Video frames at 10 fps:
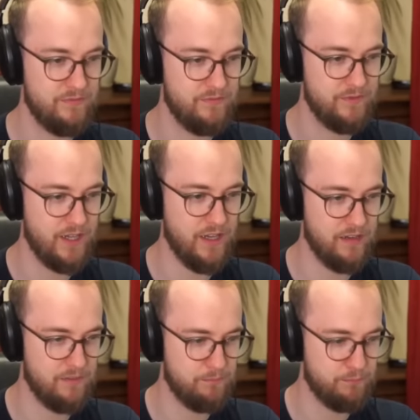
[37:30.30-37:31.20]
Okay.
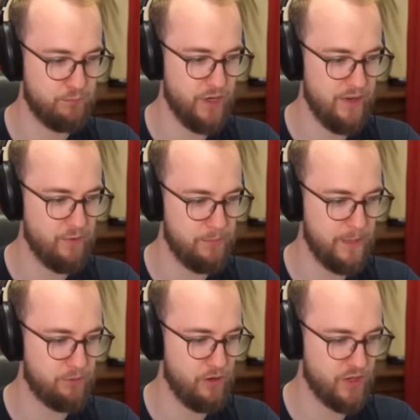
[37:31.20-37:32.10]
Pray for
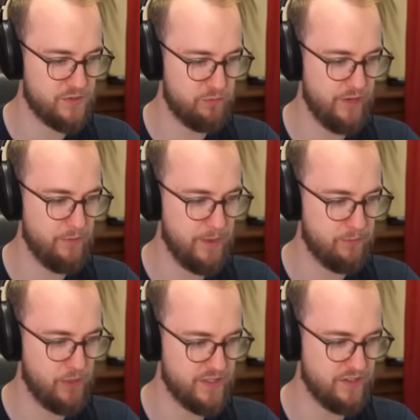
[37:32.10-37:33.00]
big procs. Pray for big
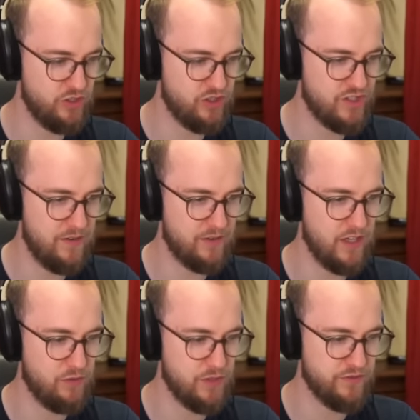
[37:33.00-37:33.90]
procs. I should have saved
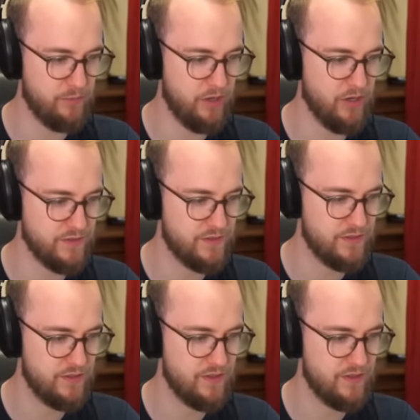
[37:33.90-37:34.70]
Death Wish for boss.